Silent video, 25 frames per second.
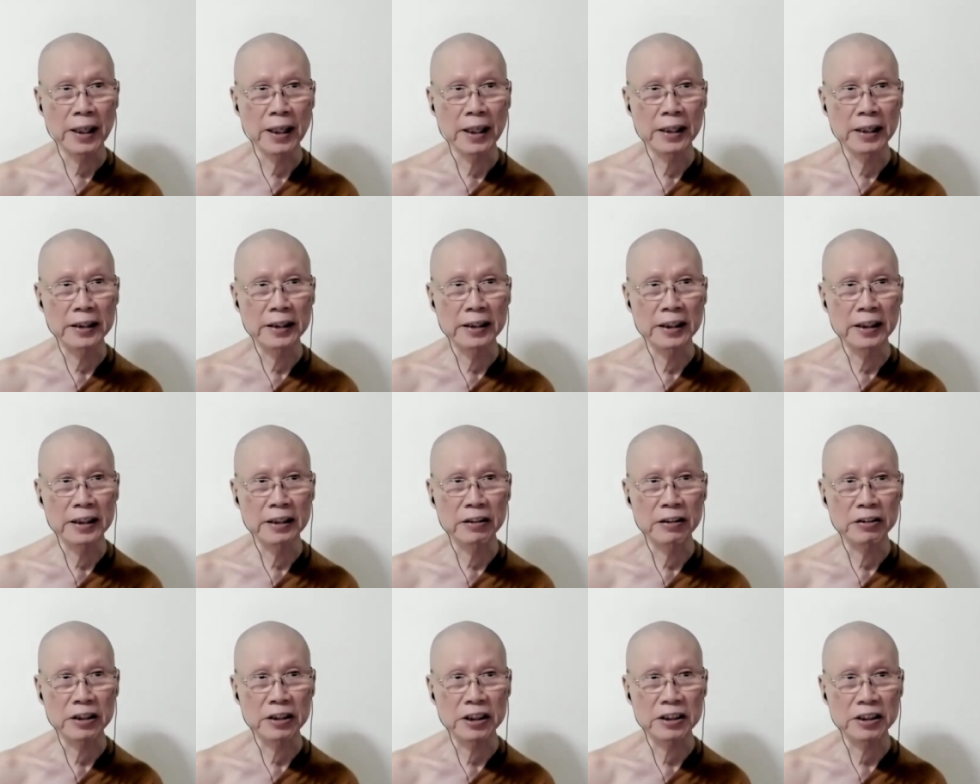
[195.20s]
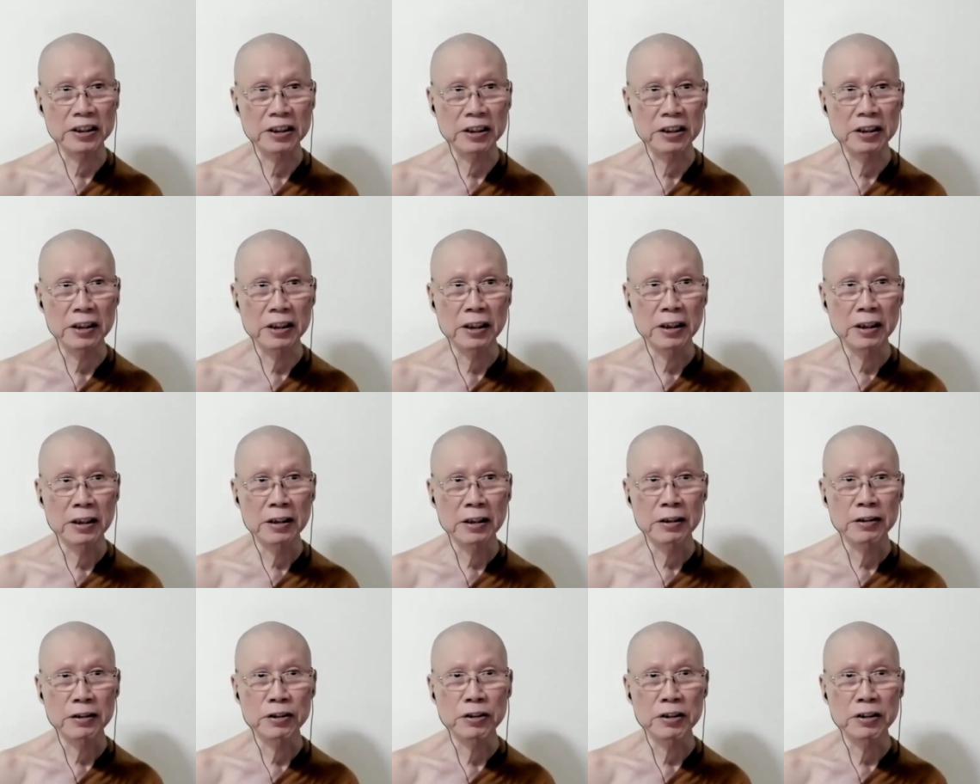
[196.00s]
and then he'll just
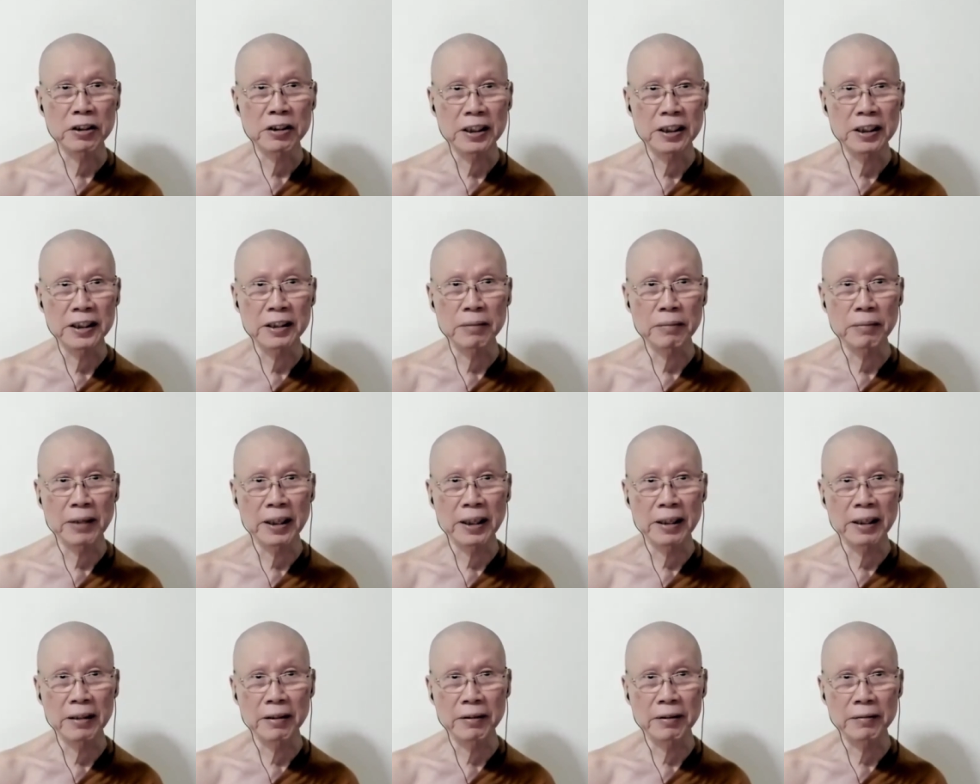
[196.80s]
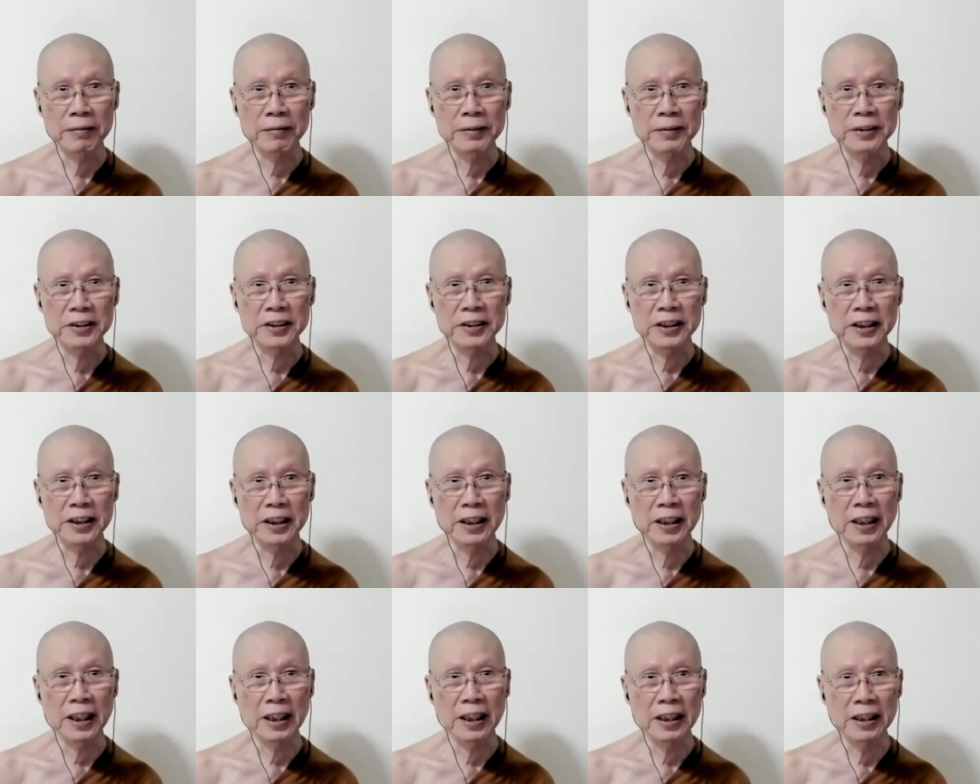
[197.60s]
usually about
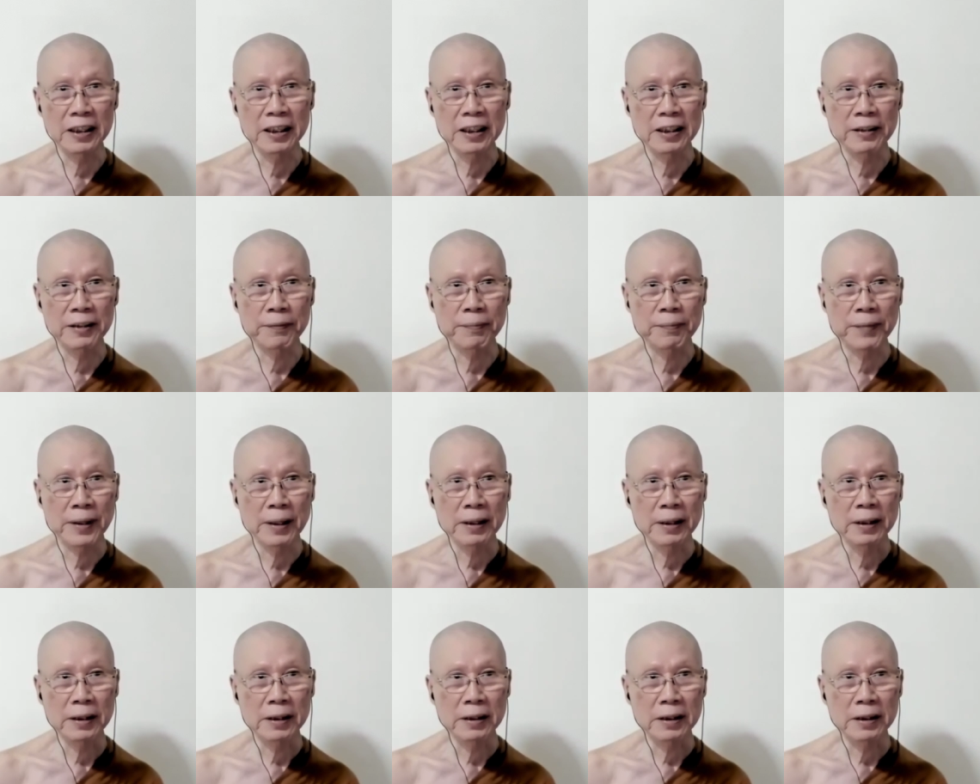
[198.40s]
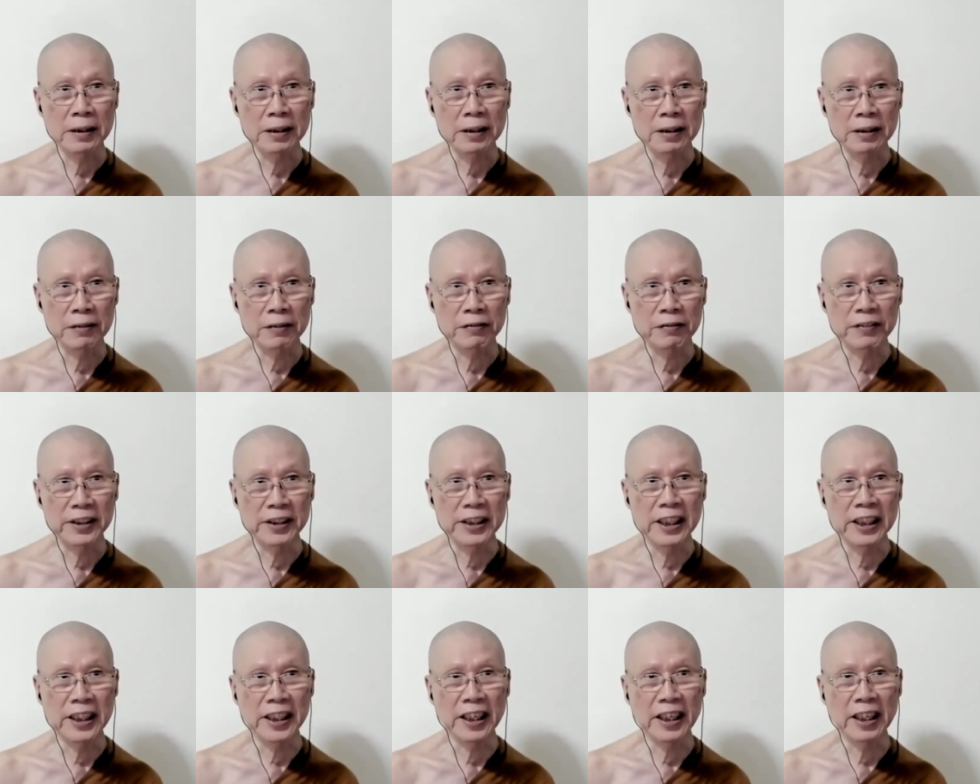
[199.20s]
Sila, the
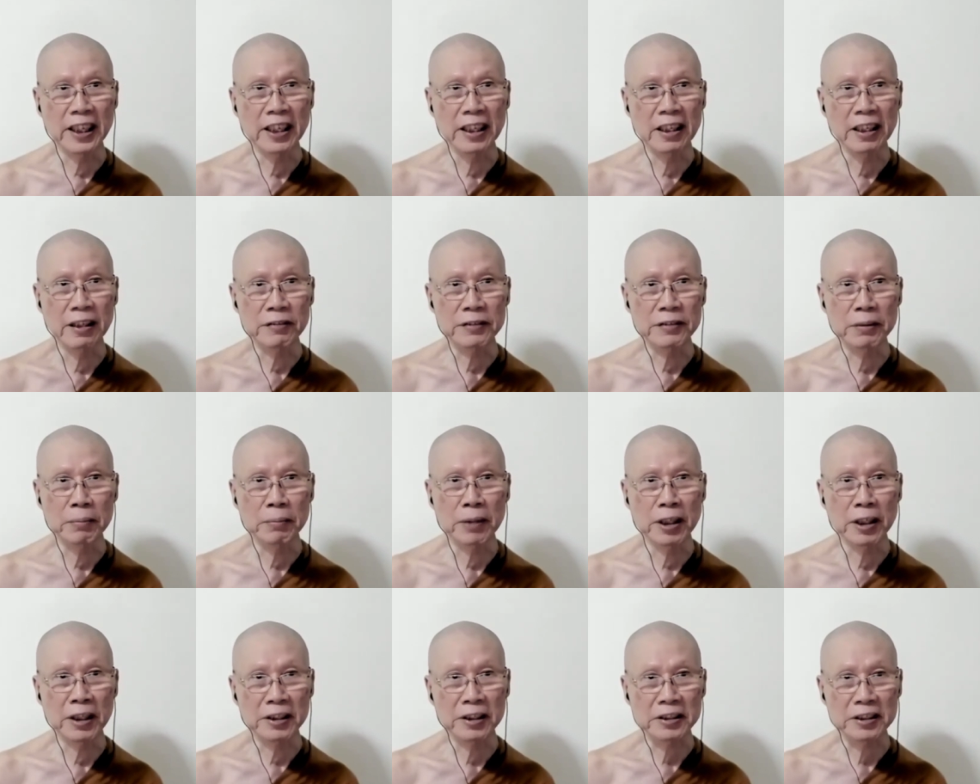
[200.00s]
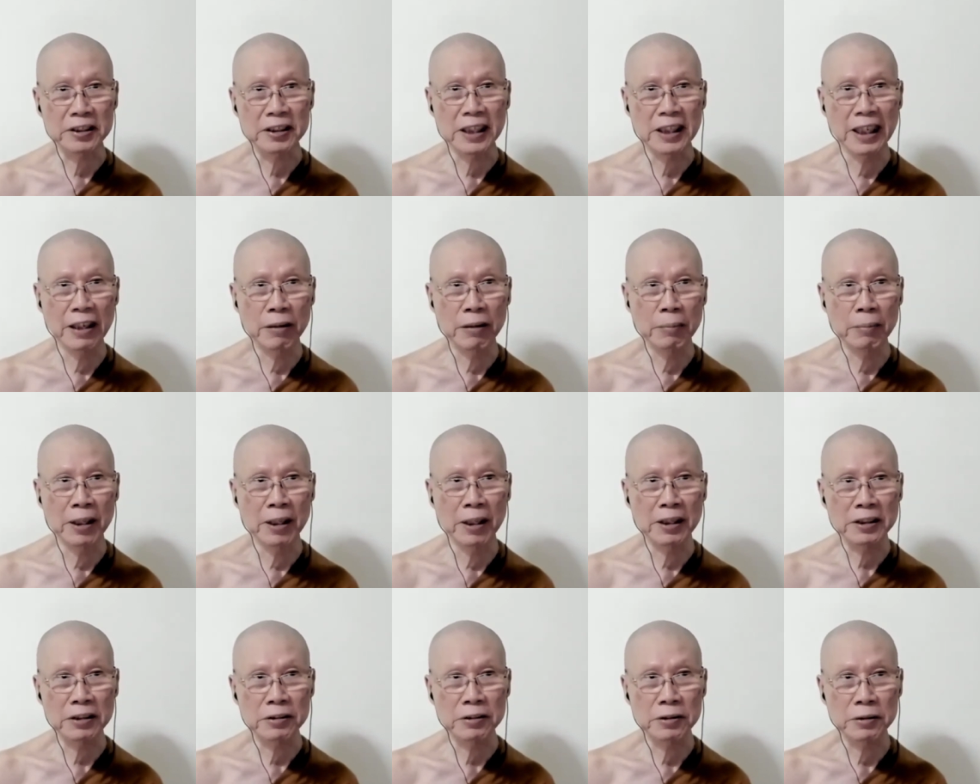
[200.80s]
Vinaya of the monks, how
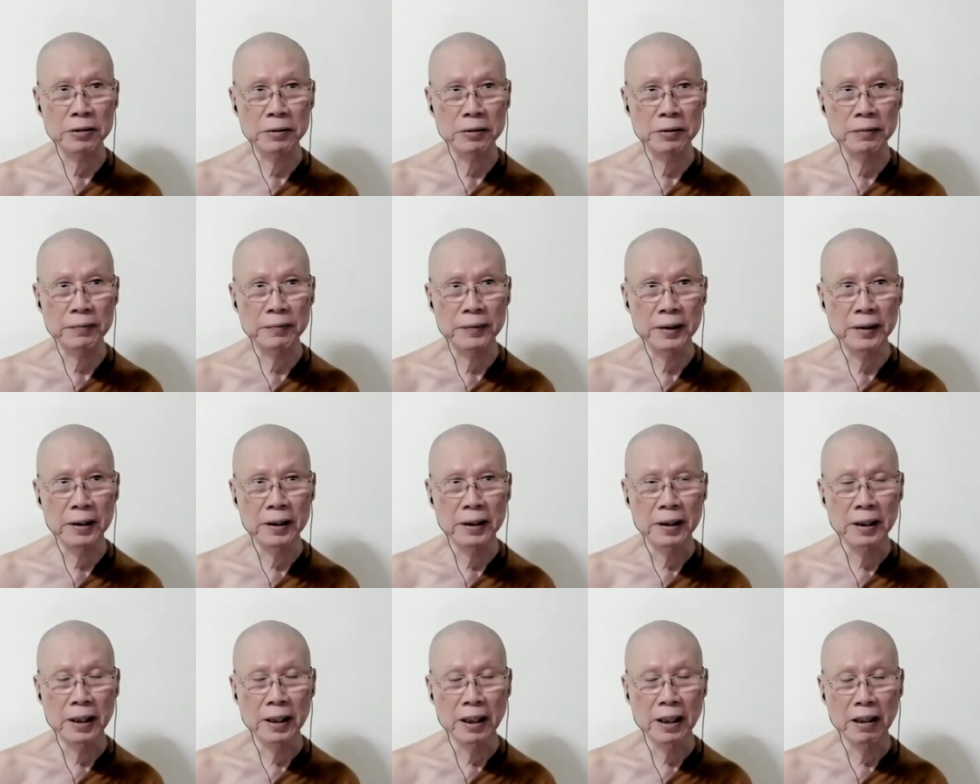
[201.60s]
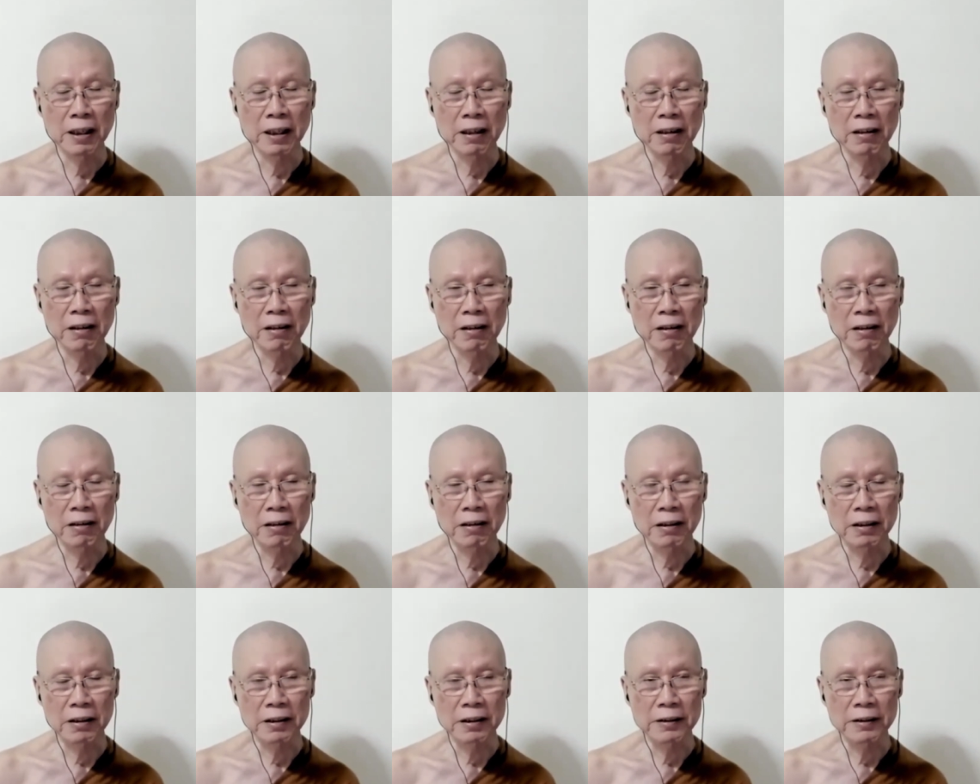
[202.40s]
monks should uh,